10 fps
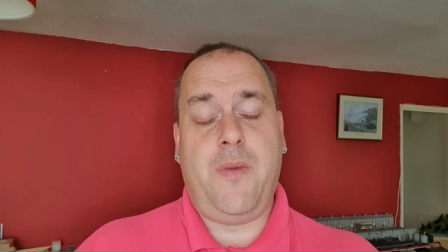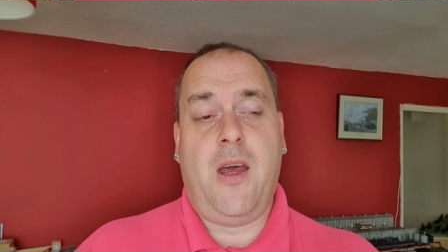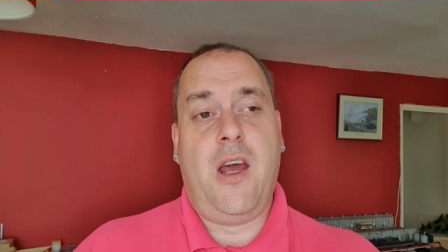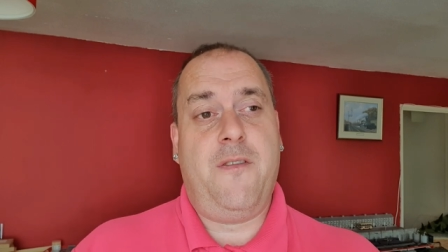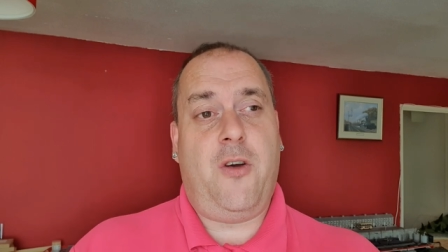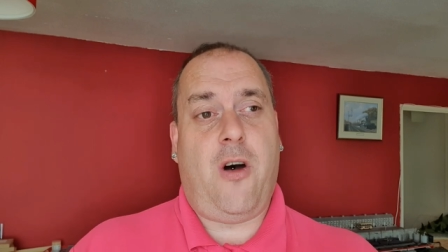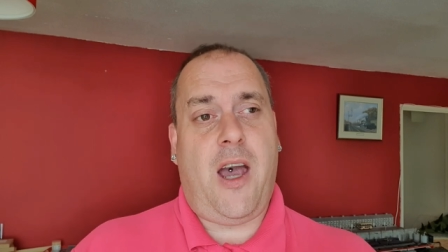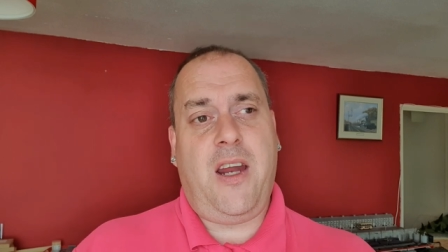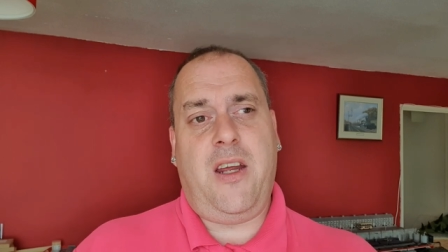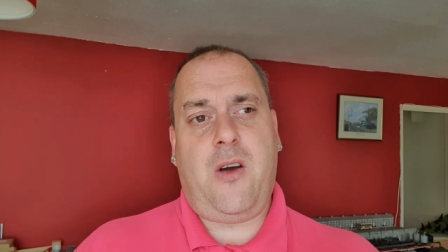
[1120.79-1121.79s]
If you've
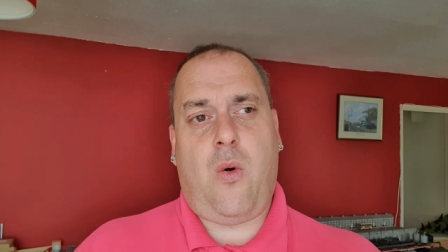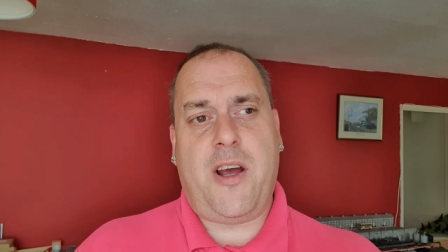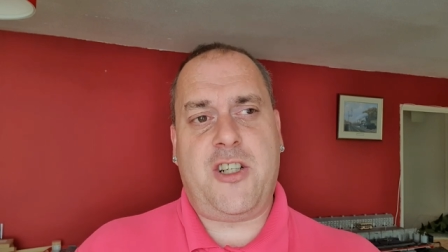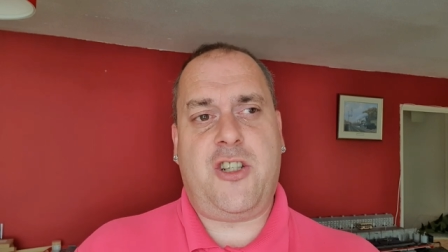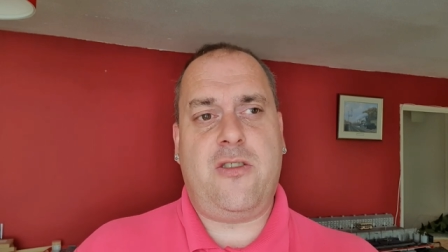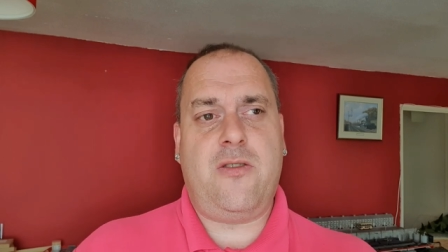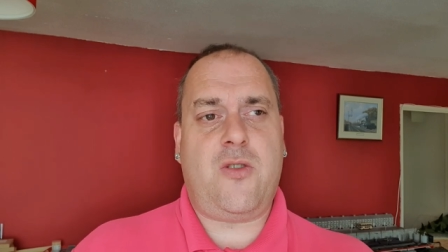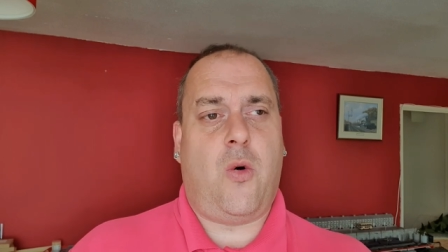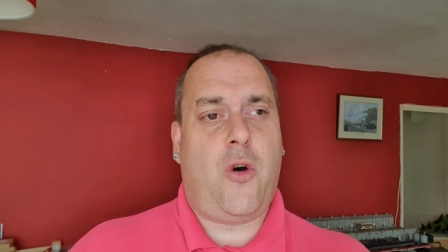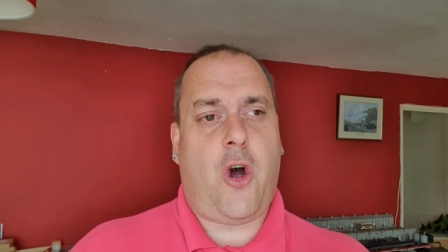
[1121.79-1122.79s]
got any questions
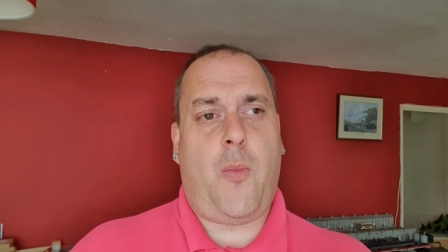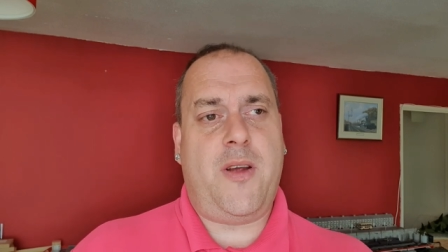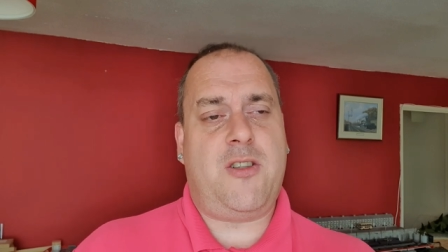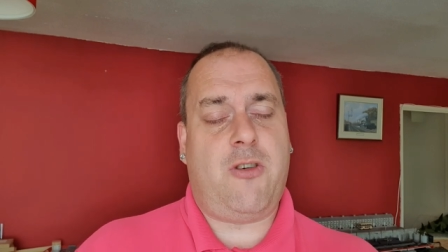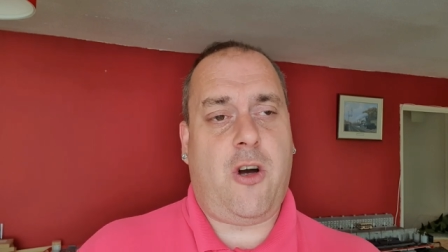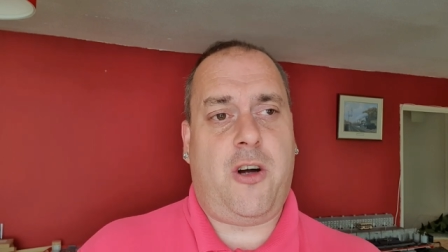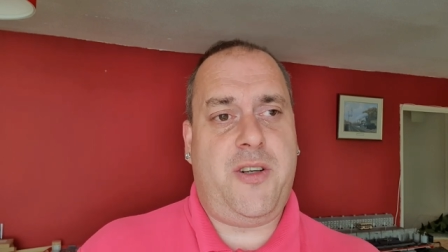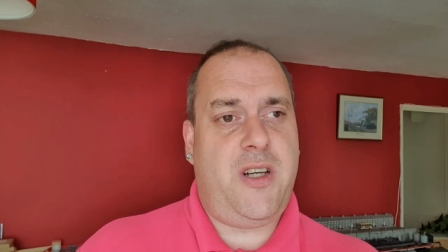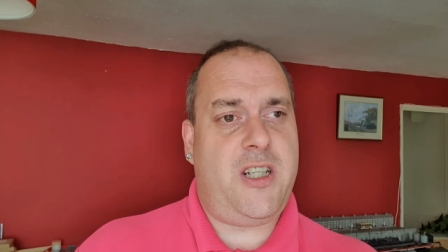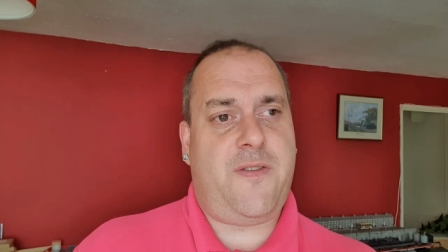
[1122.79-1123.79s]
or comments
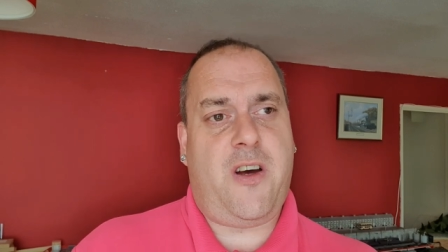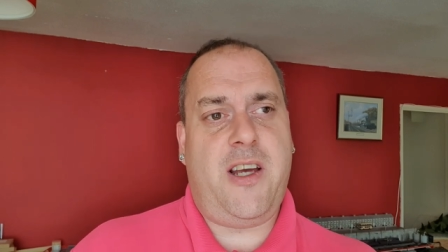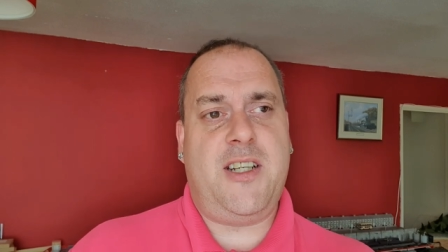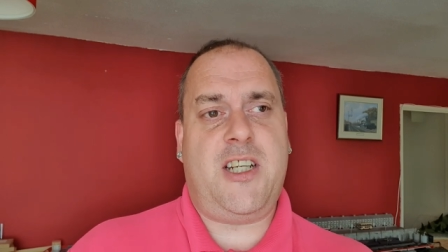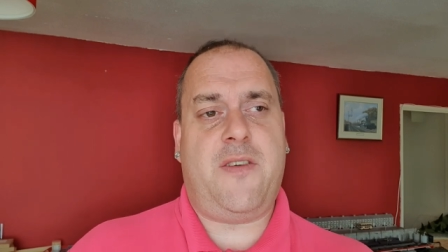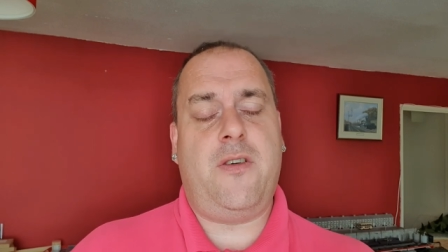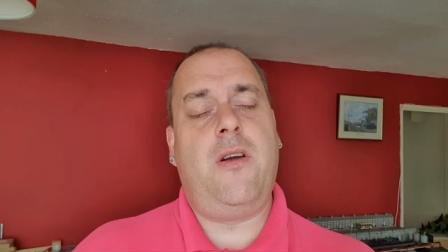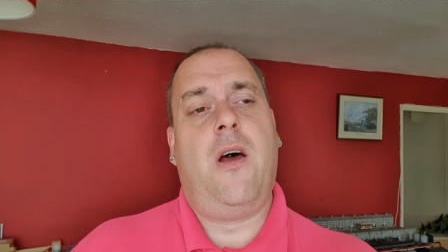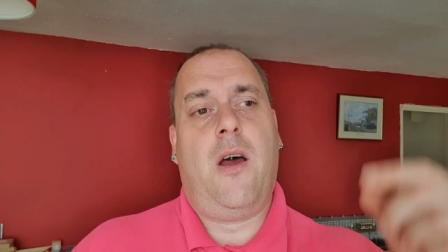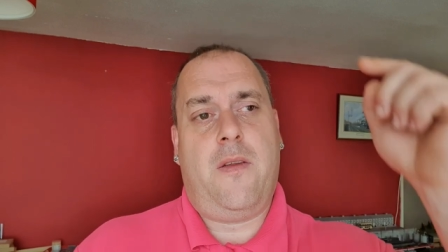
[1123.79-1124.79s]
regarding this
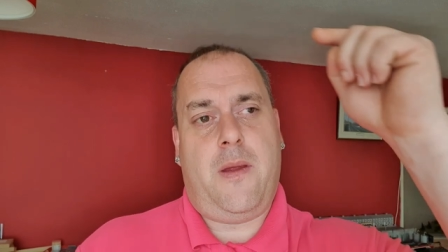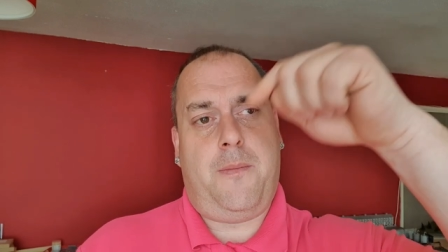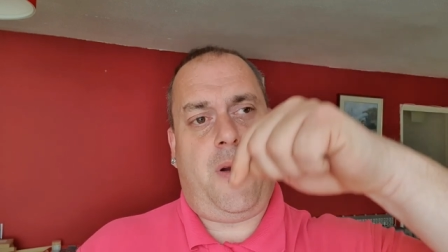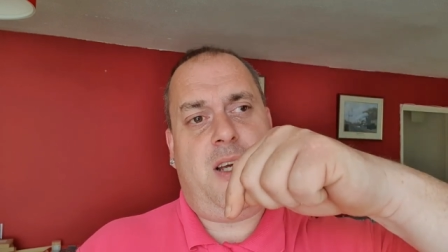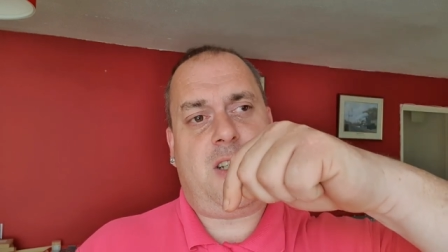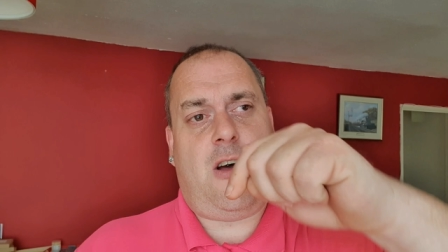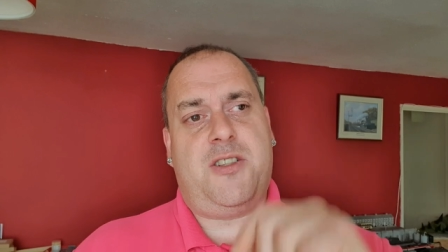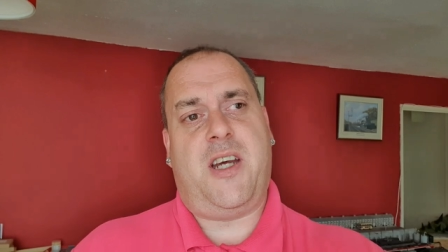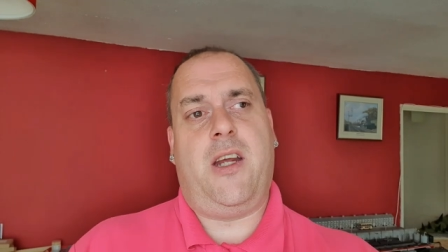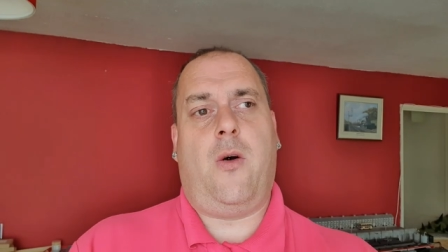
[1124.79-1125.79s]
37, then please
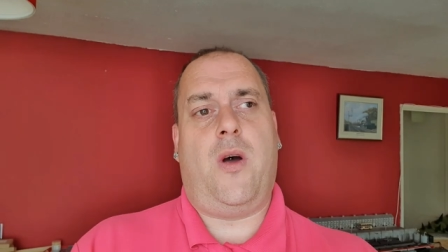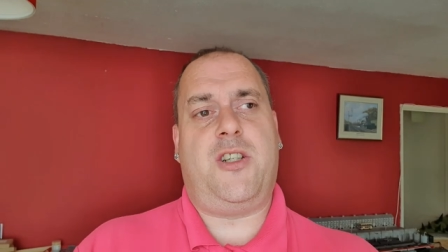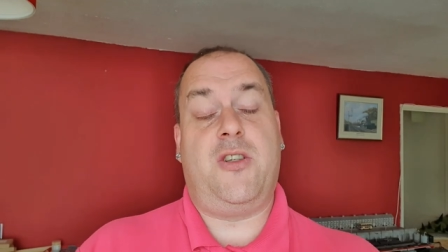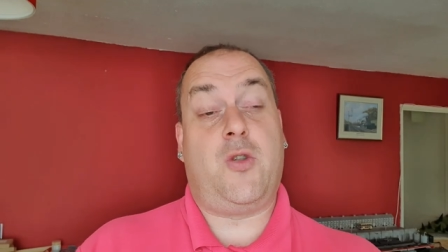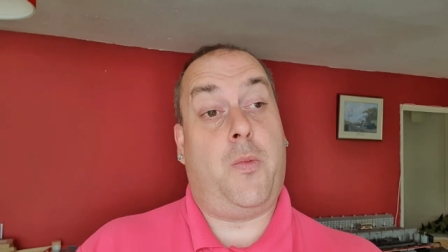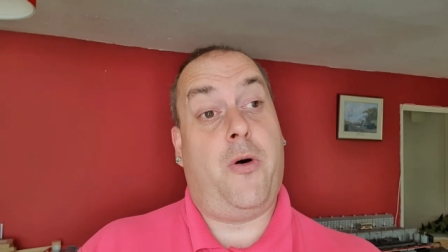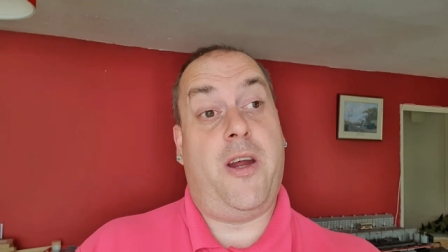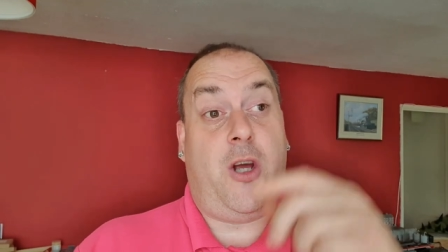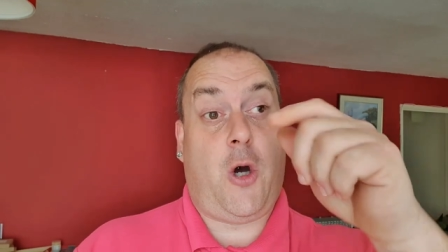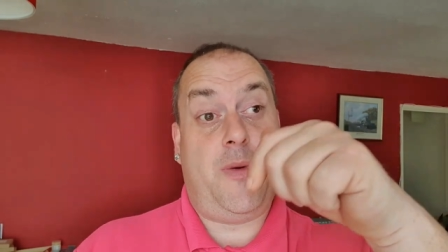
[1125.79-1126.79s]
ask any questions or put
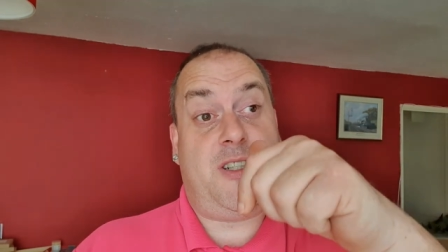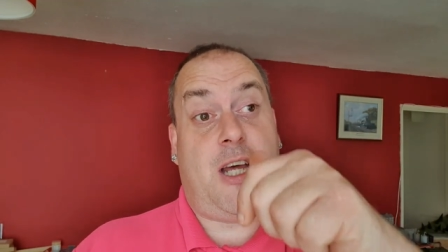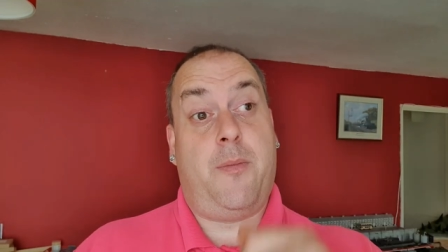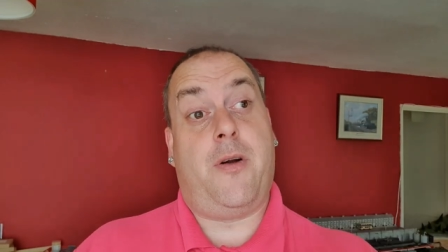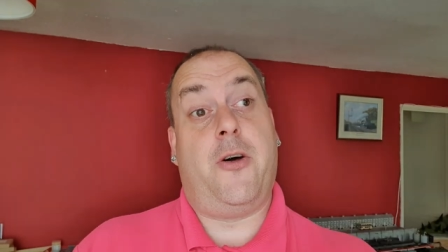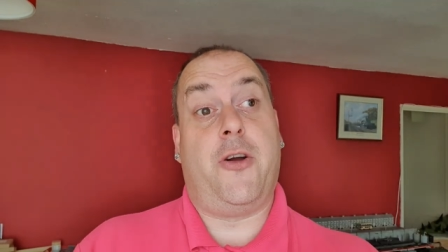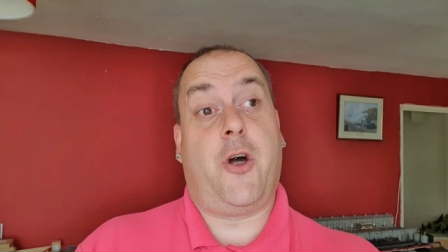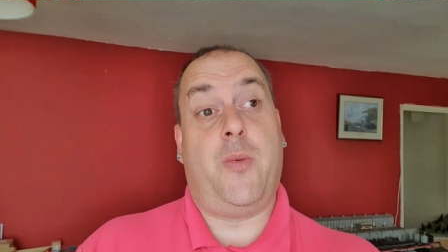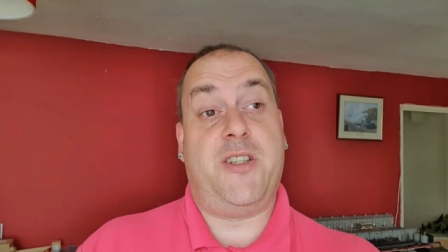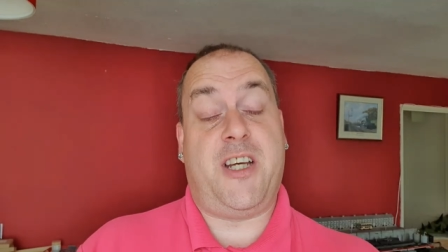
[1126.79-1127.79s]
any comments down below in the
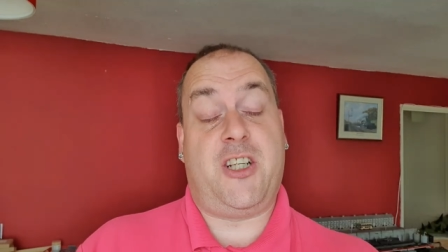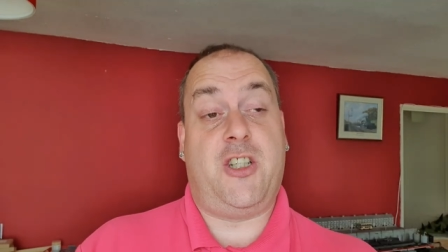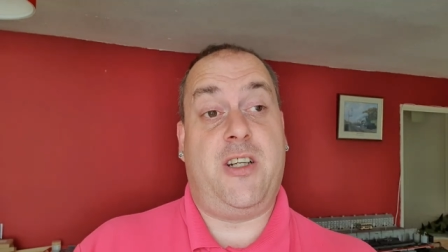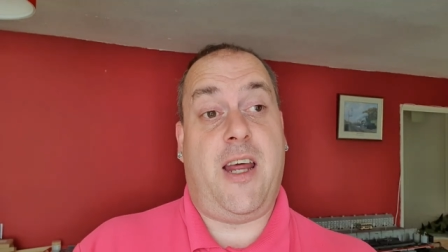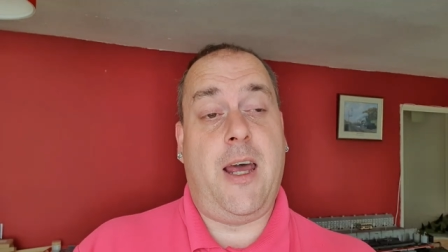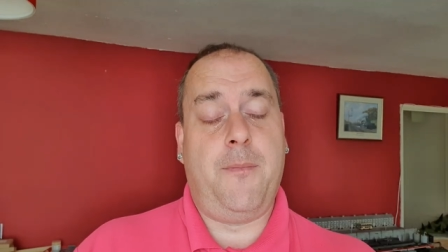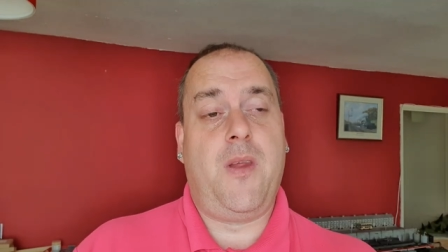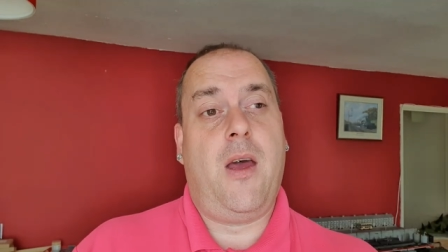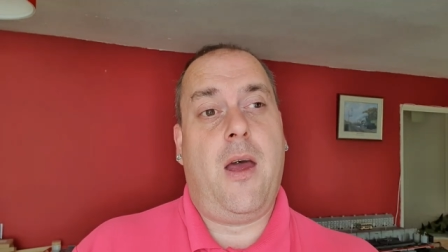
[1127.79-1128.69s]
comment section there.